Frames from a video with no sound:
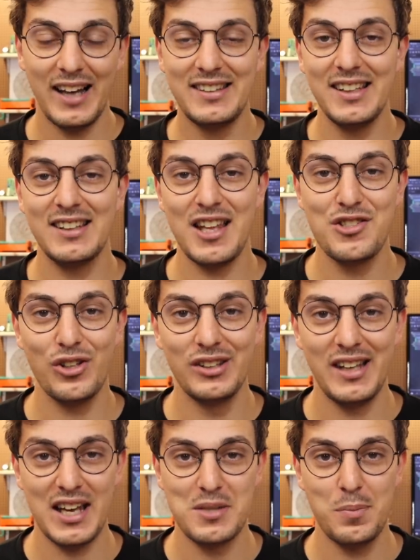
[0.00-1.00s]
I think that's
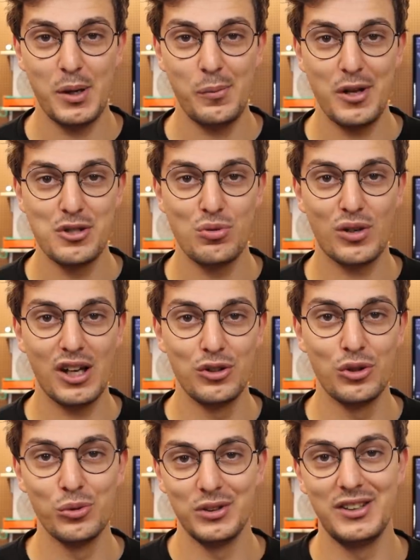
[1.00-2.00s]
all the experiments we
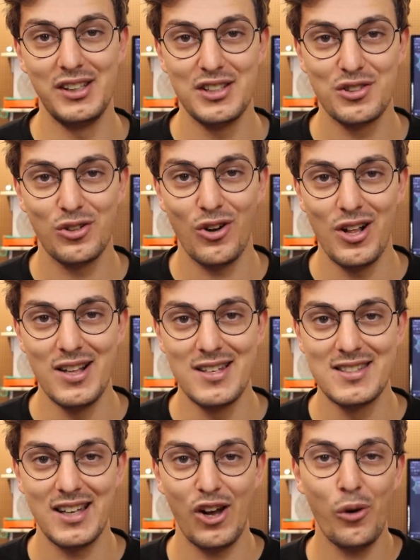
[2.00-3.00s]
can do with these
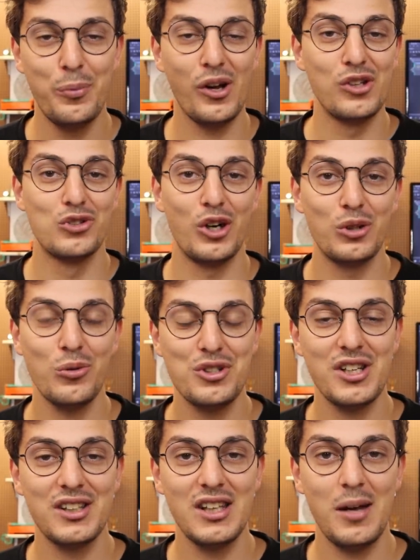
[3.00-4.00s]
coils. I hope you enjoyed
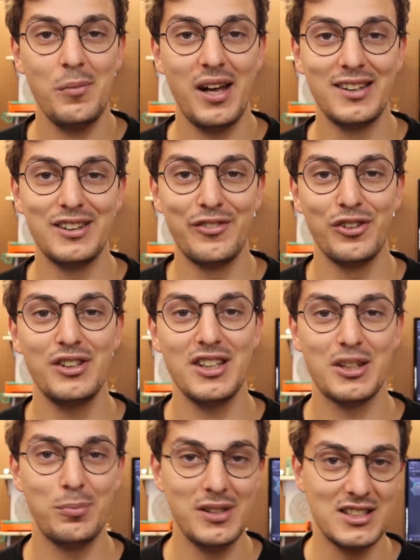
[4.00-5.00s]
watching them, and if you
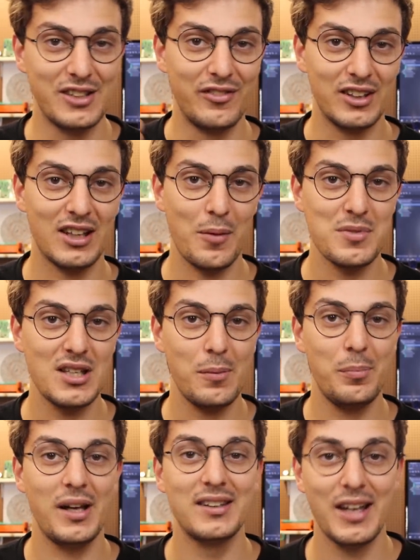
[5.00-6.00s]
did, please leave a thumbs
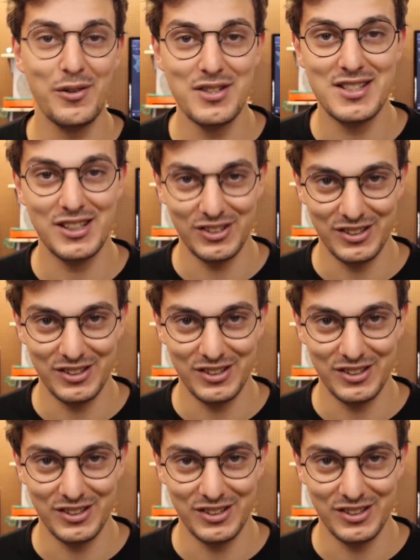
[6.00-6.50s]
up, and I will see